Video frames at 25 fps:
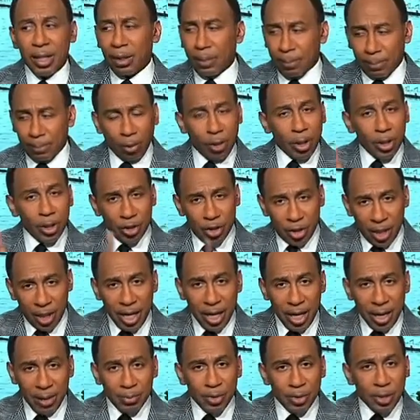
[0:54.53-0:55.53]
LeBron
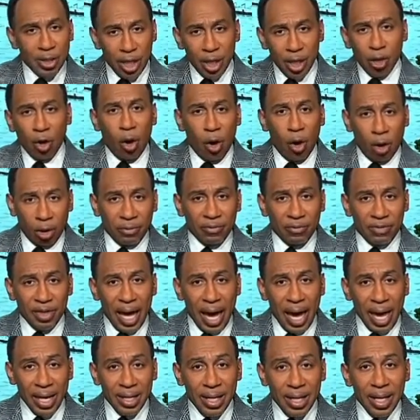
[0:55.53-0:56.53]
James did all of
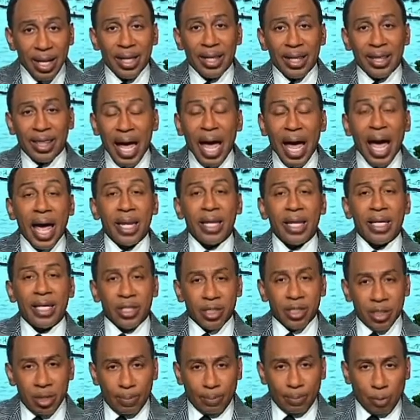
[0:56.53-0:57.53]
that. That
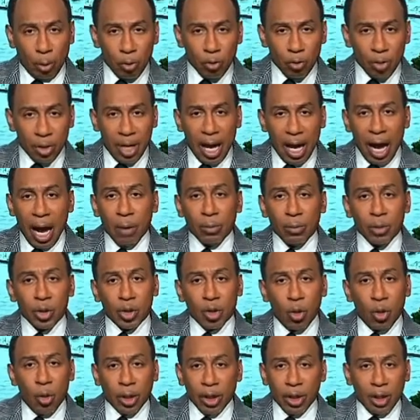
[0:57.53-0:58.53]
is the person I was
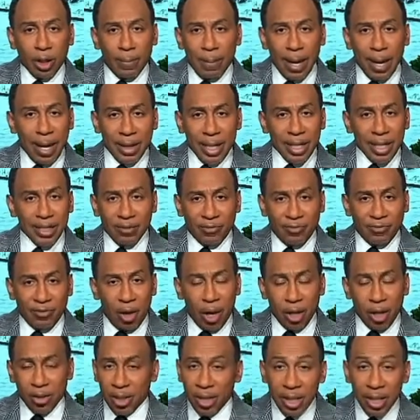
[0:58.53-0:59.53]
talking about as a
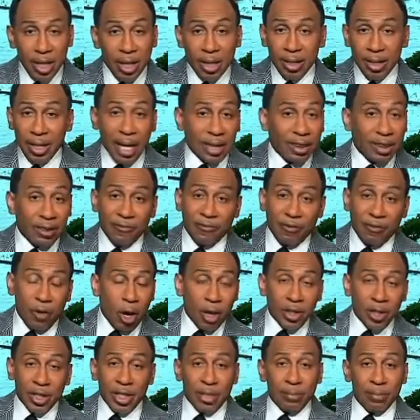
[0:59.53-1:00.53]
father, not the
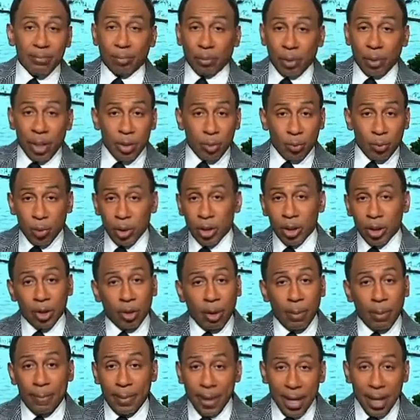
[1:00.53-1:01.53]
father in Brentwood
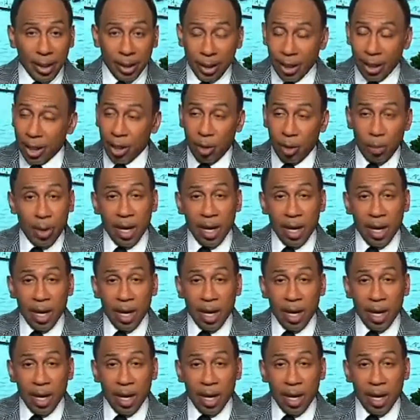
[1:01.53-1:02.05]
or Bel Air